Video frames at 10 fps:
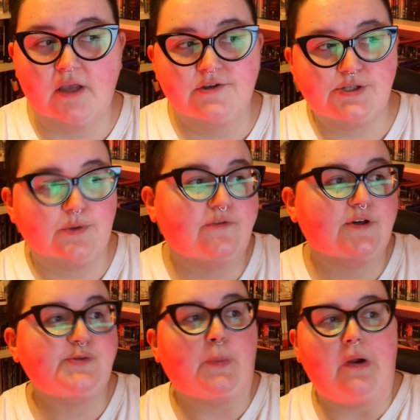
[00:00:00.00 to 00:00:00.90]
So the
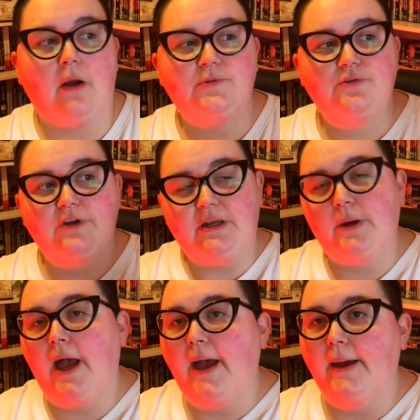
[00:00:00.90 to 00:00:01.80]
first prompt, read
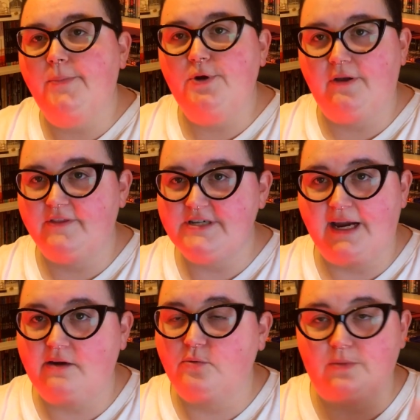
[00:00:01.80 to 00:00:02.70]
a book in the
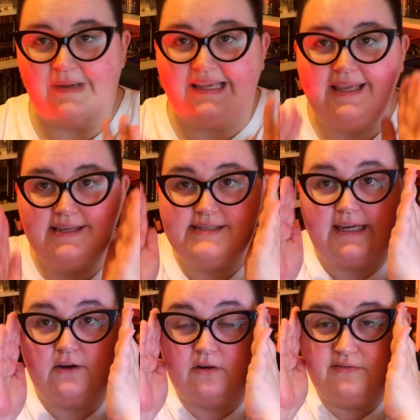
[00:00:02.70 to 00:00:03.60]
dark, will be easy
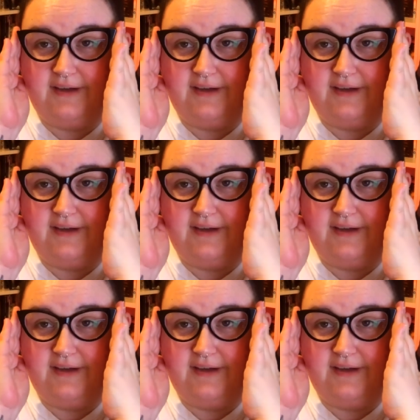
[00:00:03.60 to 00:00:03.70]
enough.